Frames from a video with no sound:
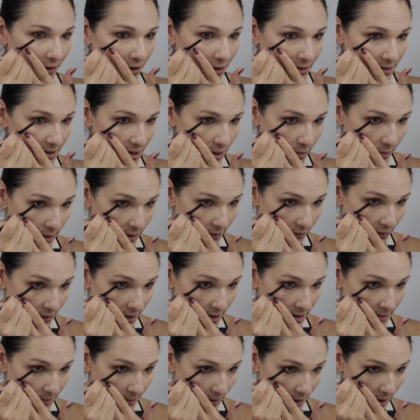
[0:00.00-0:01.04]
figure I'll zoom in for
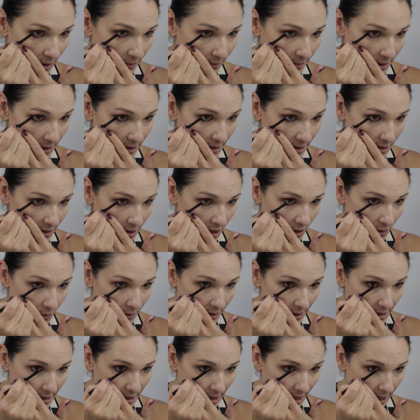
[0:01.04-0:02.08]
this part. I'm gonna start
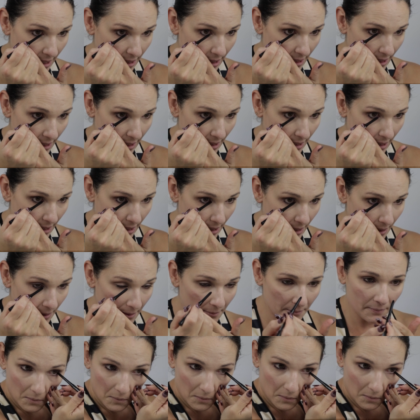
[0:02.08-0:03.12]
with tight
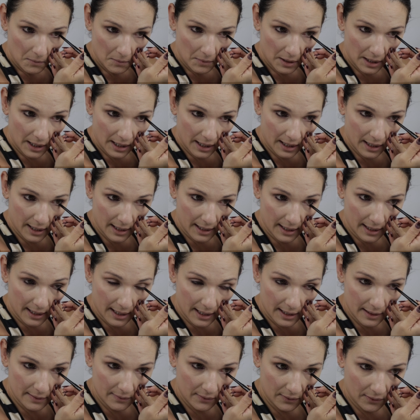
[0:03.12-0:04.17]
lining my
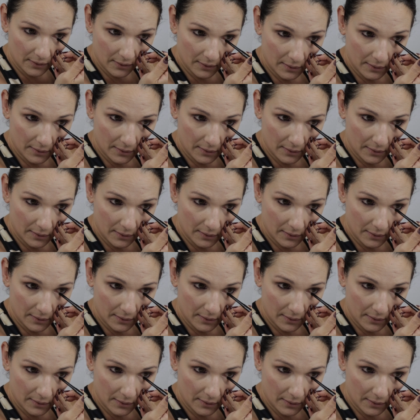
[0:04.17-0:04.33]
eyes.